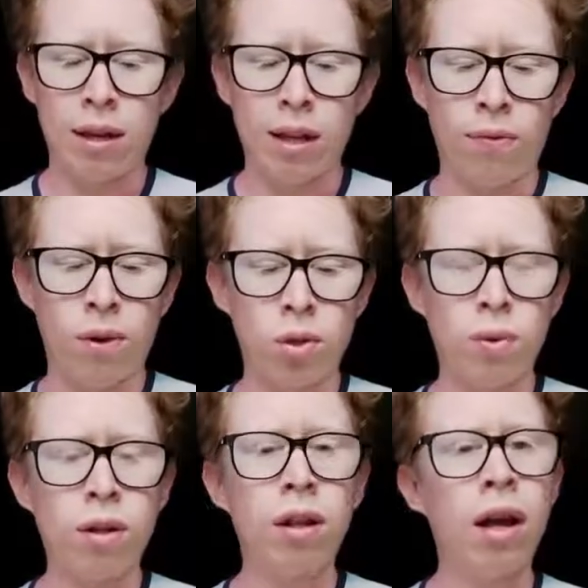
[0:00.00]
In the first
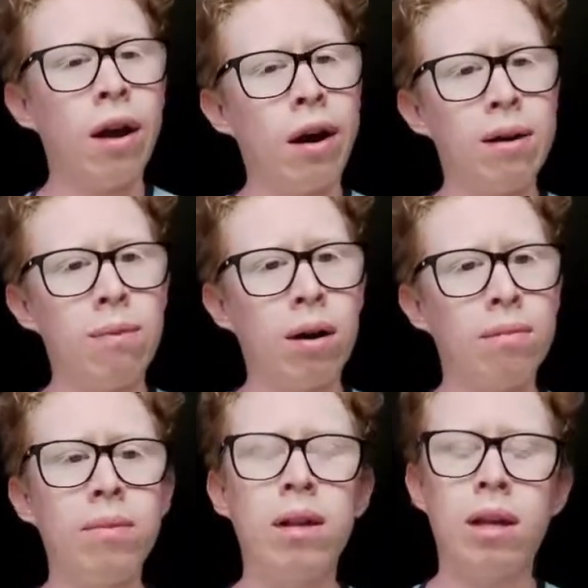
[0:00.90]
one, her
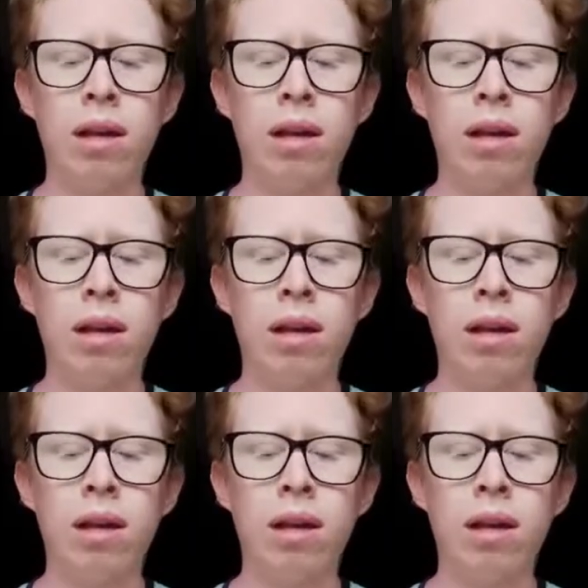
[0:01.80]
mom.